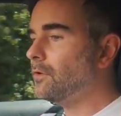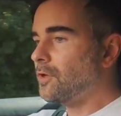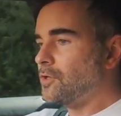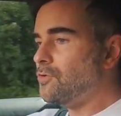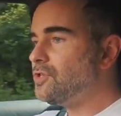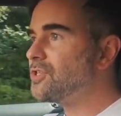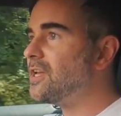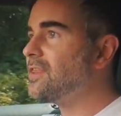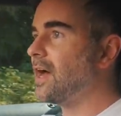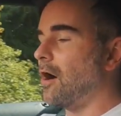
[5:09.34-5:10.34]
Can you just
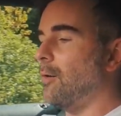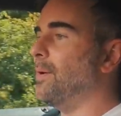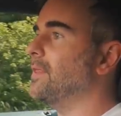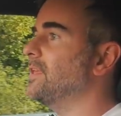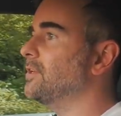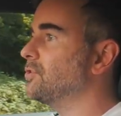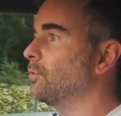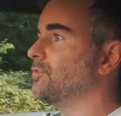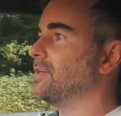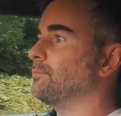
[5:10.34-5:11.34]
hear that? I bet the
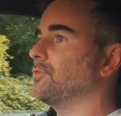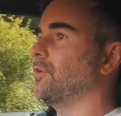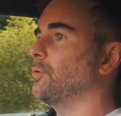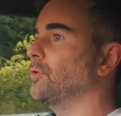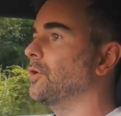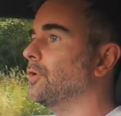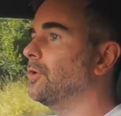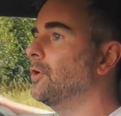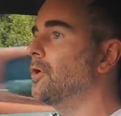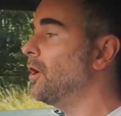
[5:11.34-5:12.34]
exhaust sounds so good.
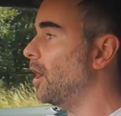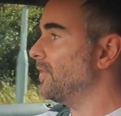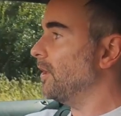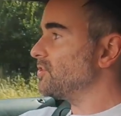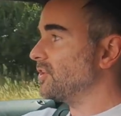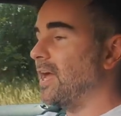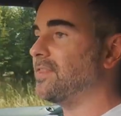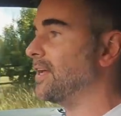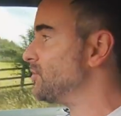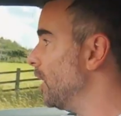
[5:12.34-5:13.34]
I think I scared
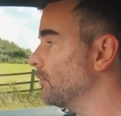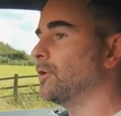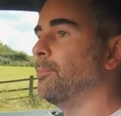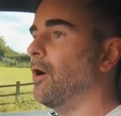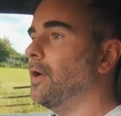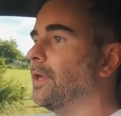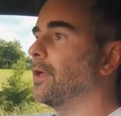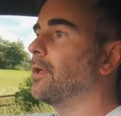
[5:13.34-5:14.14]
that child on a bike.